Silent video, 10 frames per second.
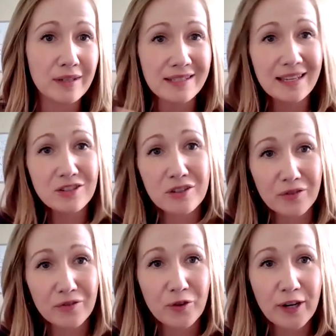essentially
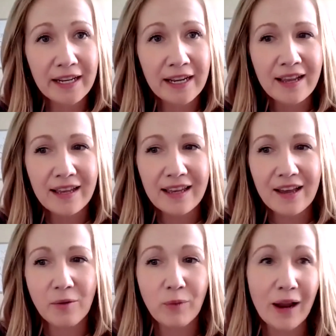for free
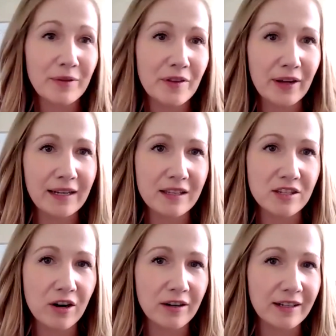um, right when they're getting started.